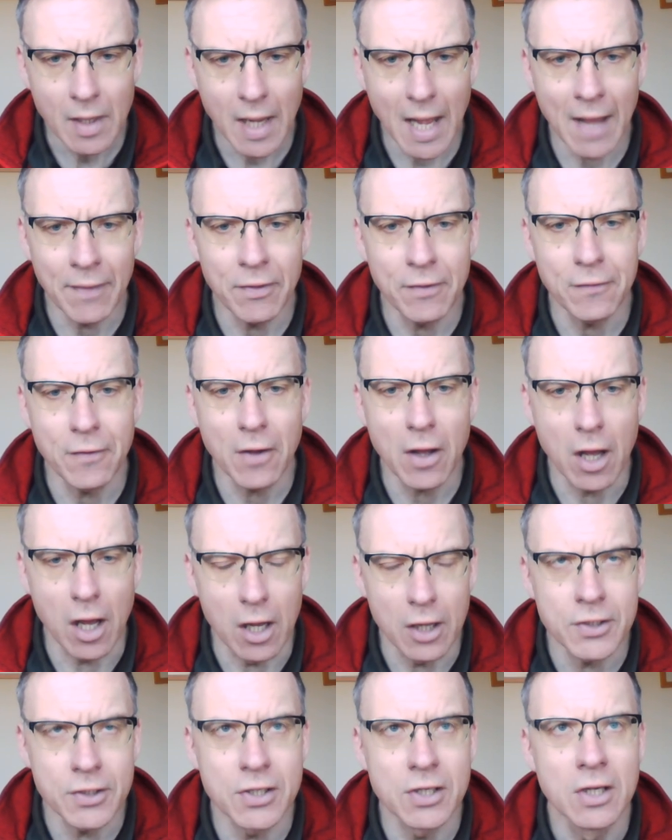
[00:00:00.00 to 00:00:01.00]
And the
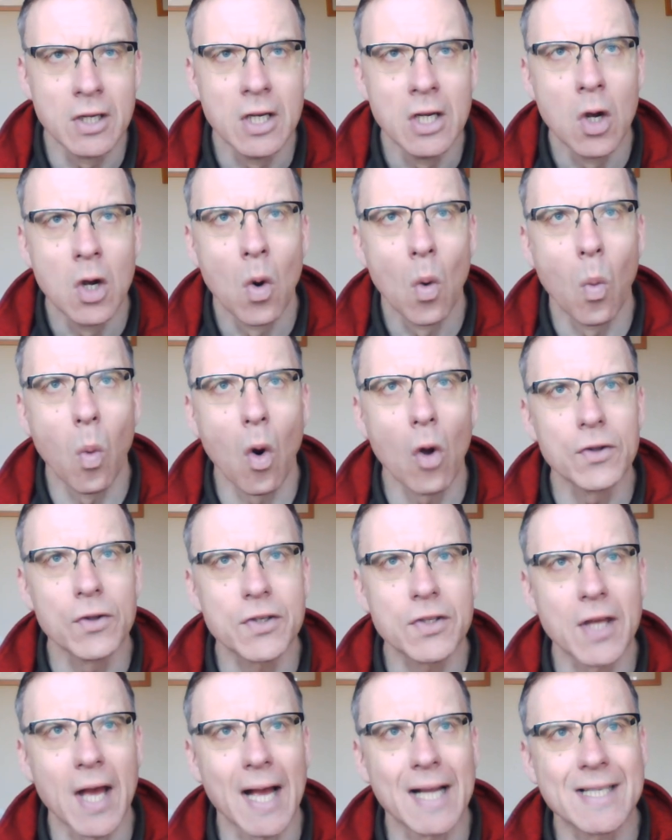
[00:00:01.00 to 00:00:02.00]
first
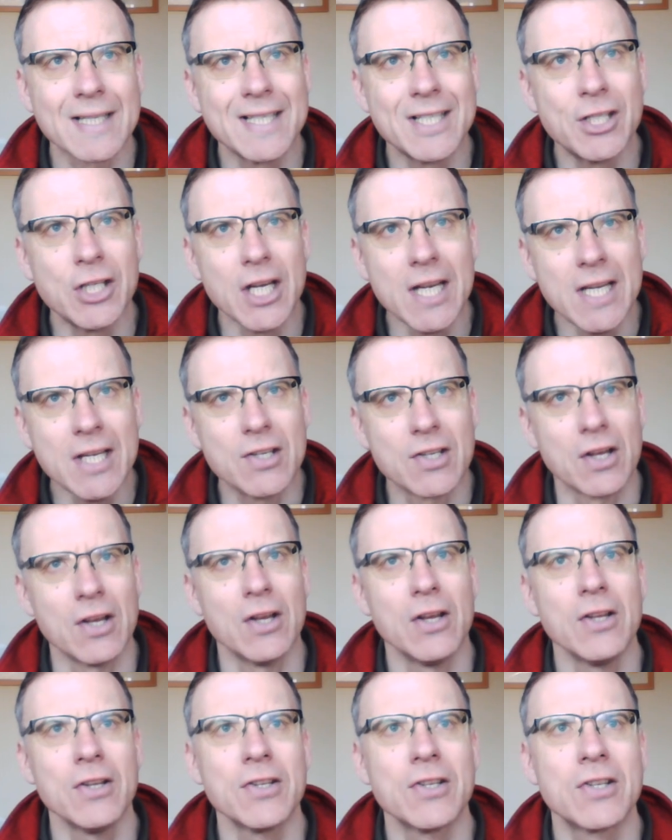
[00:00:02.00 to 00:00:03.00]
was that
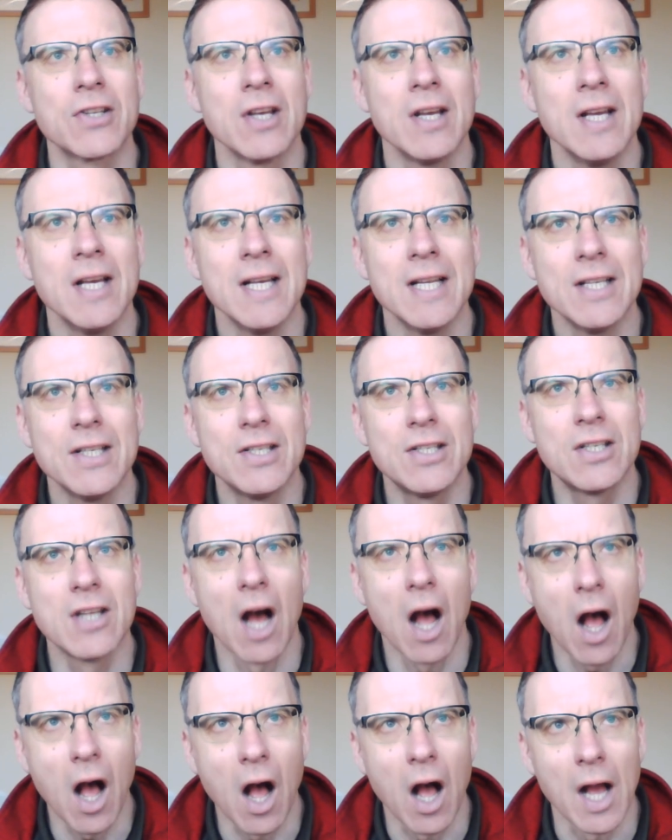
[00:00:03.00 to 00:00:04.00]
Jesus
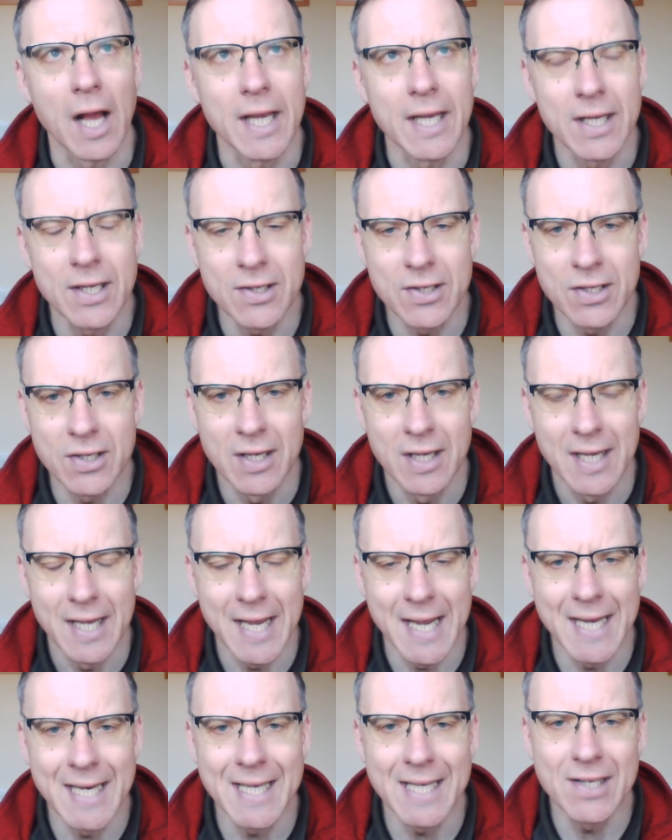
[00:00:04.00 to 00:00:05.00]
dies
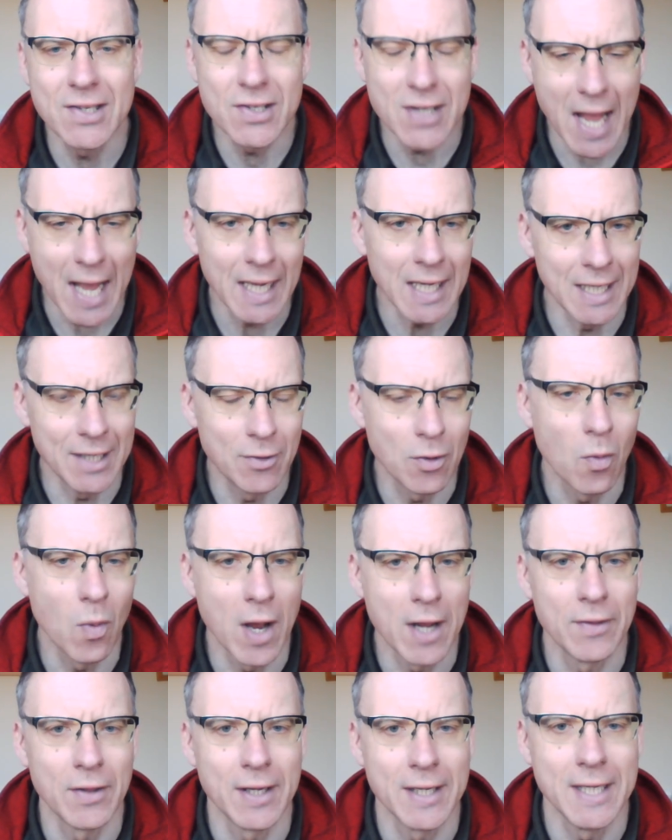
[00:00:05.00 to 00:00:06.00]
in exactly the
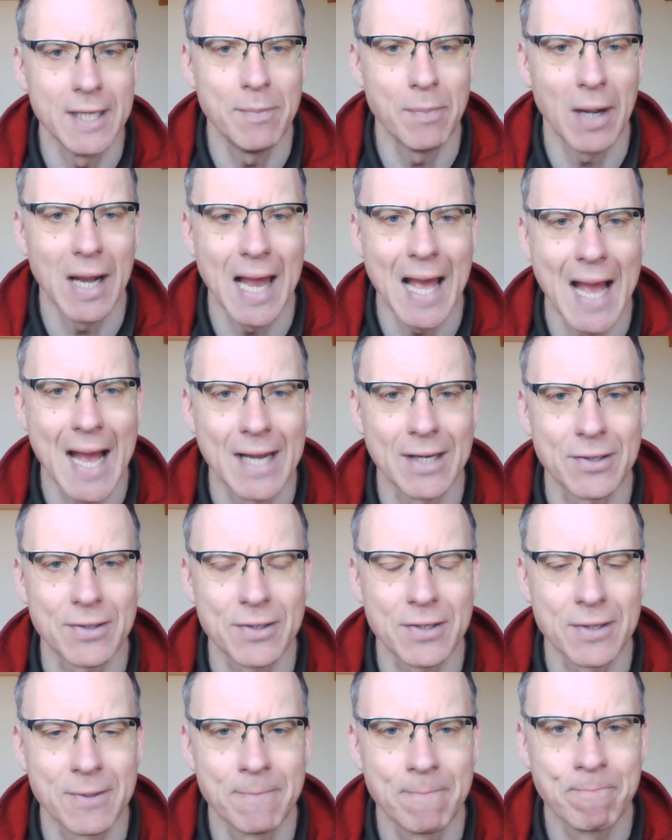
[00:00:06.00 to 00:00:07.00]
way that he
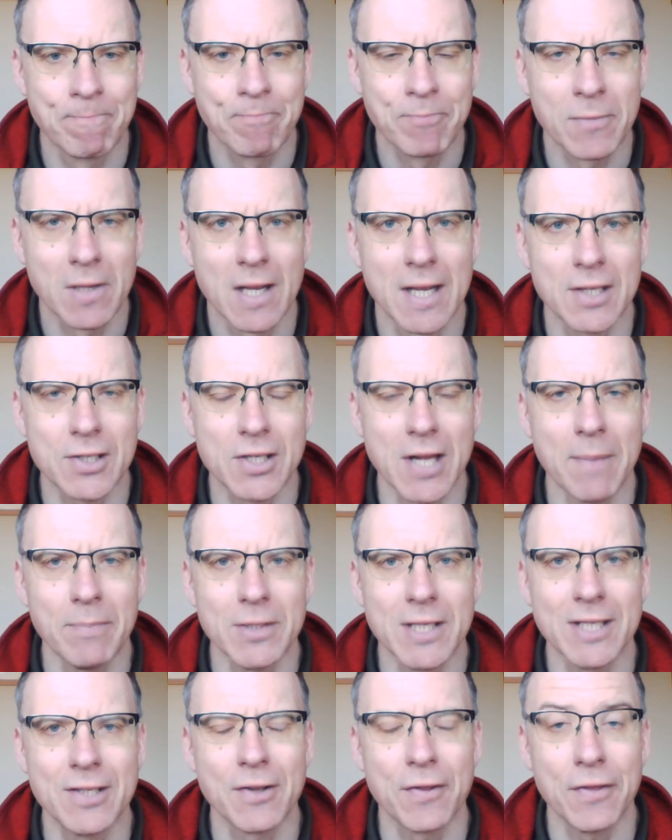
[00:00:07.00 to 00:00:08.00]
planned. It's
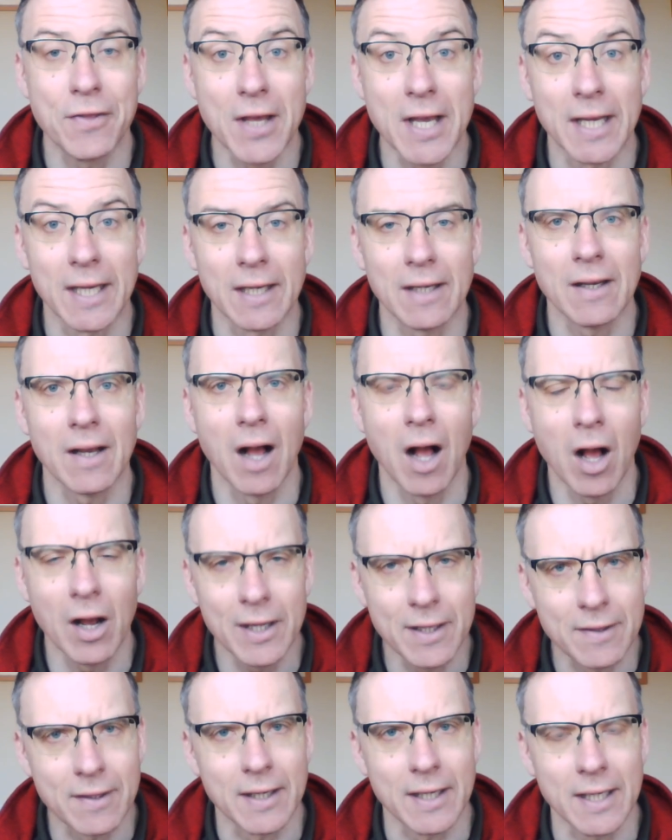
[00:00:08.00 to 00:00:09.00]
tempting to think,
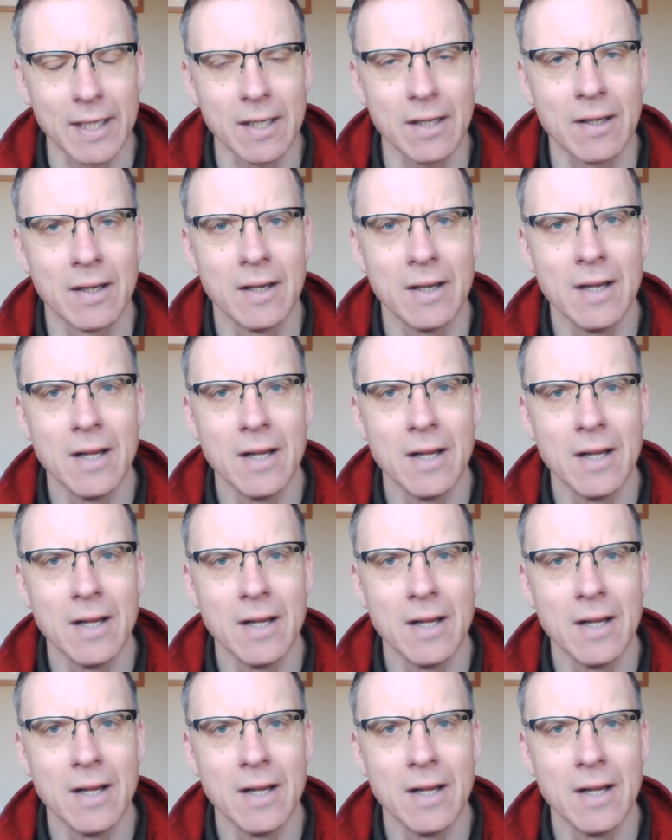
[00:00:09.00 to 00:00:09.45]
I think,